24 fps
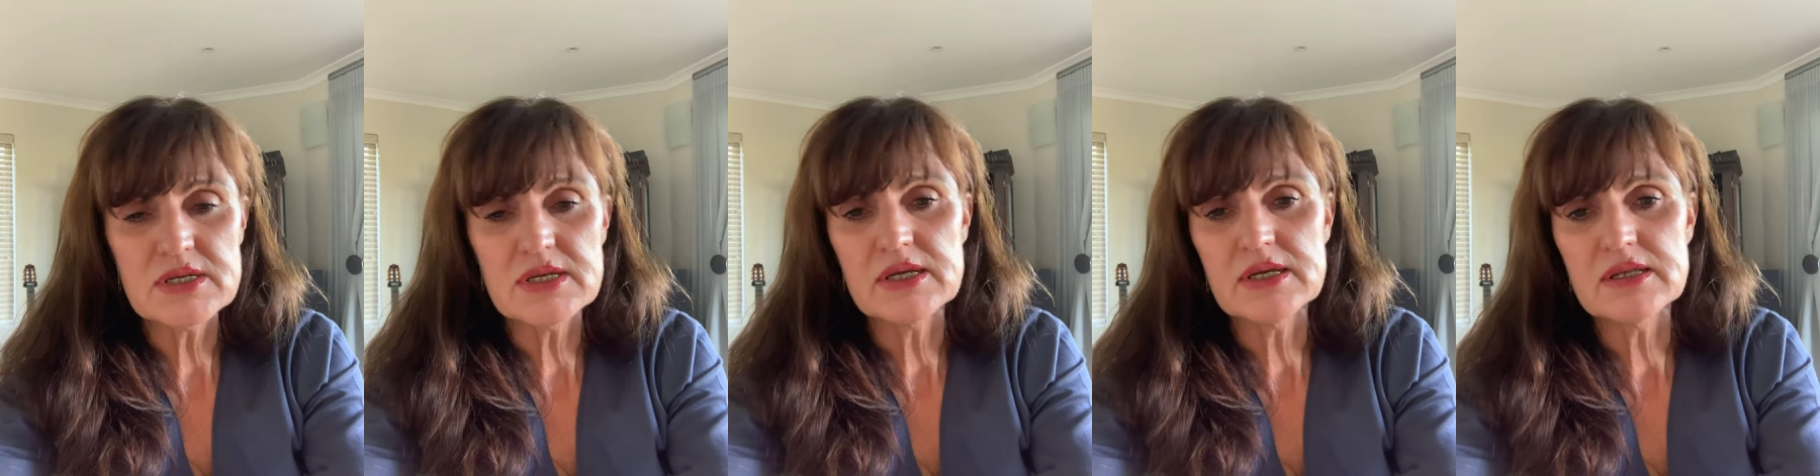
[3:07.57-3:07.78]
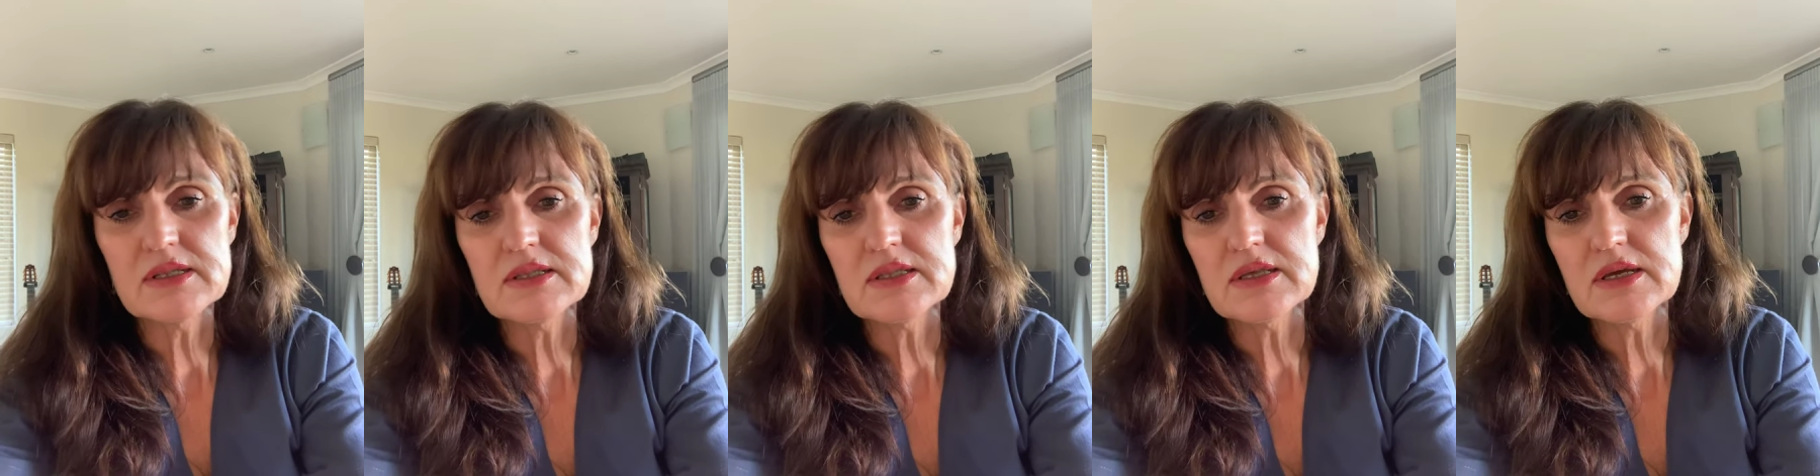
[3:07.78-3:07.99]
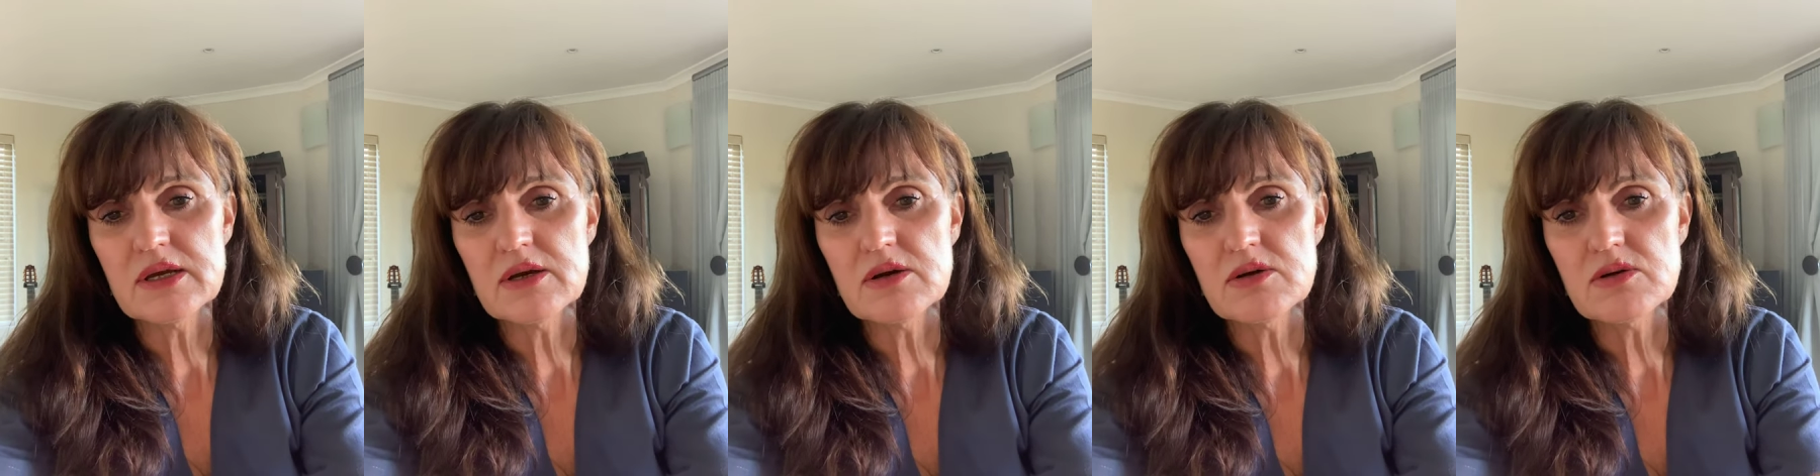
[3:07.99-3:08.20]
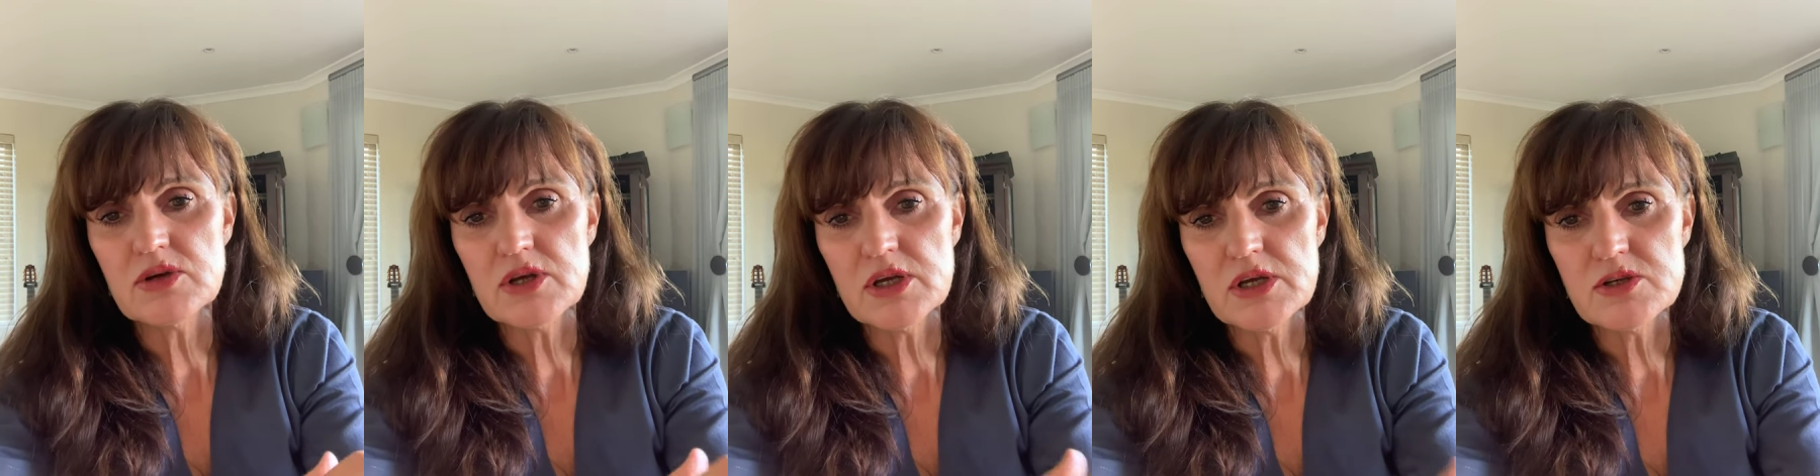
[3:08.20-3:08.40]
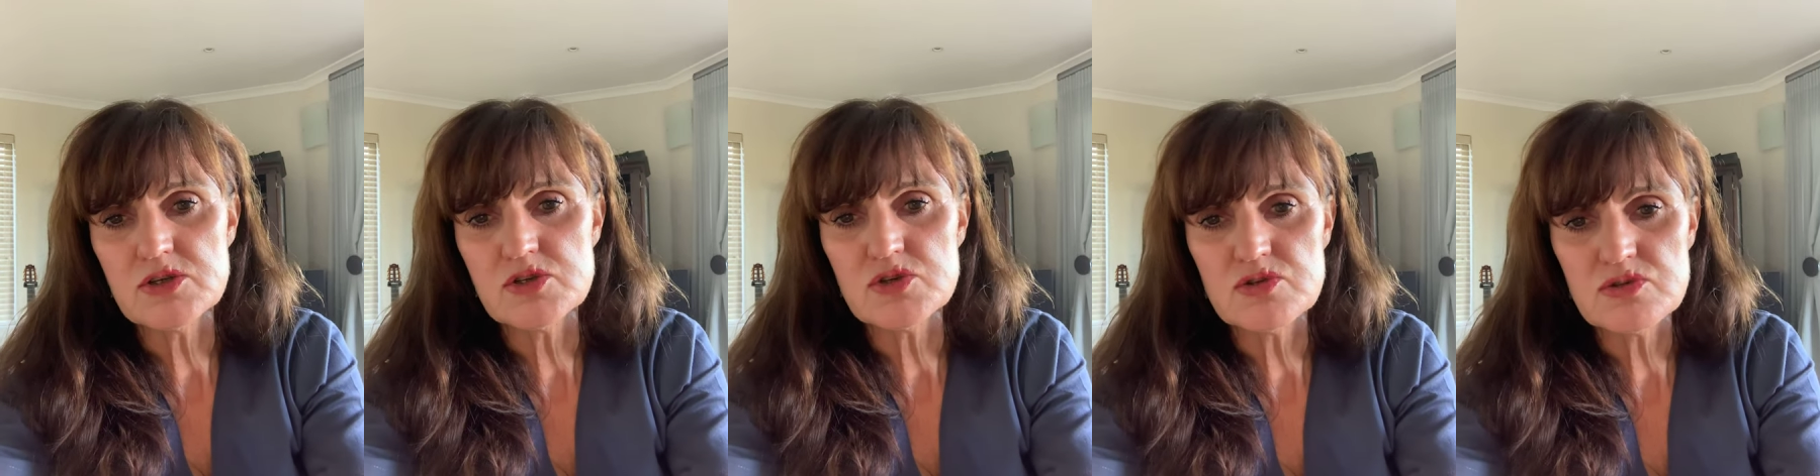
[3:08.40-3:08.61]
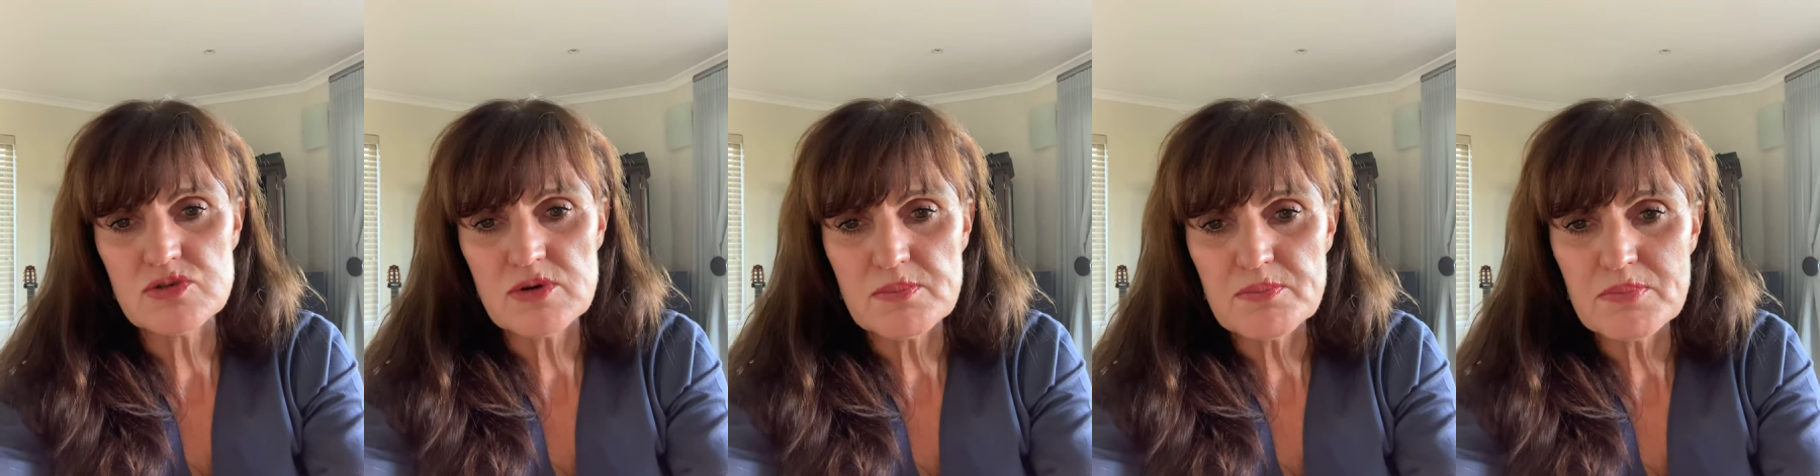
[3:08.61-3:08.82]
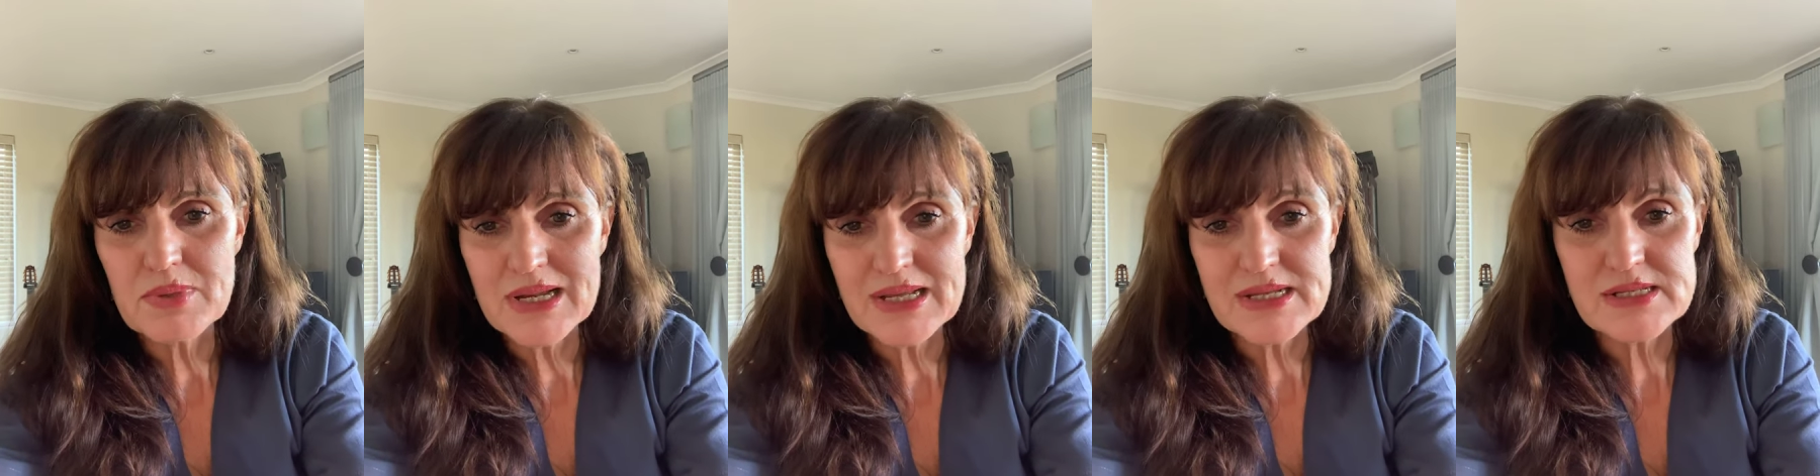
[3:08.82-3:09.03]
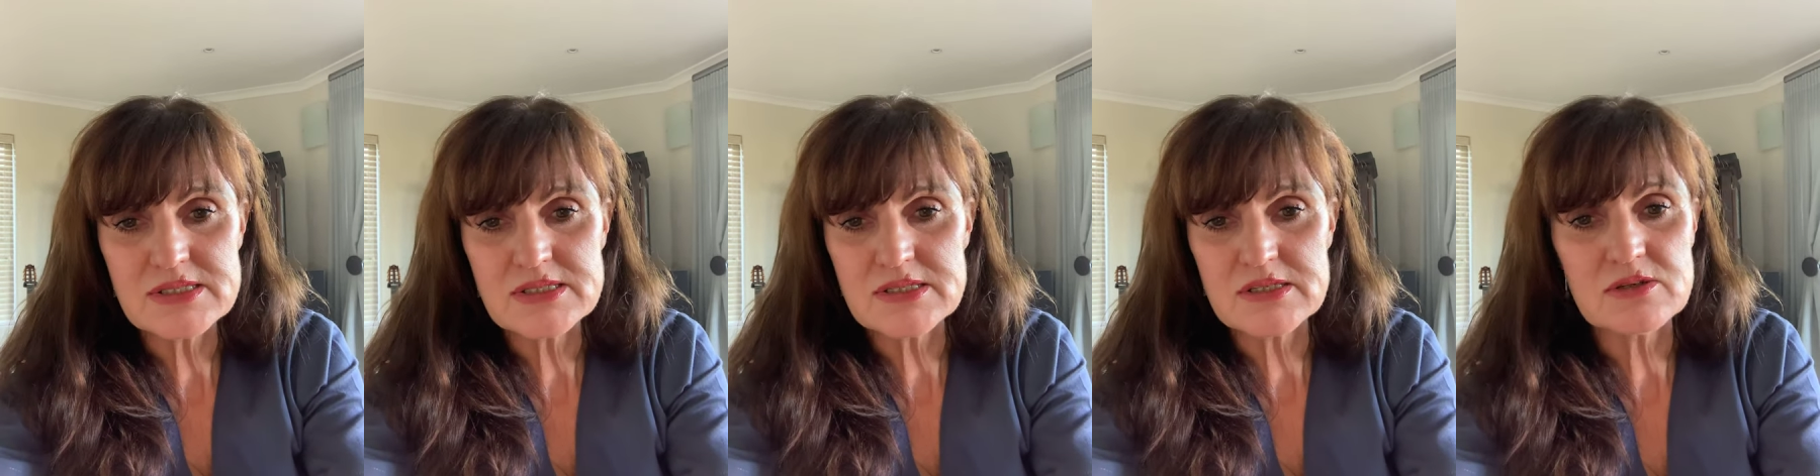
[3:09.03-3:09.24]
and they are going to replace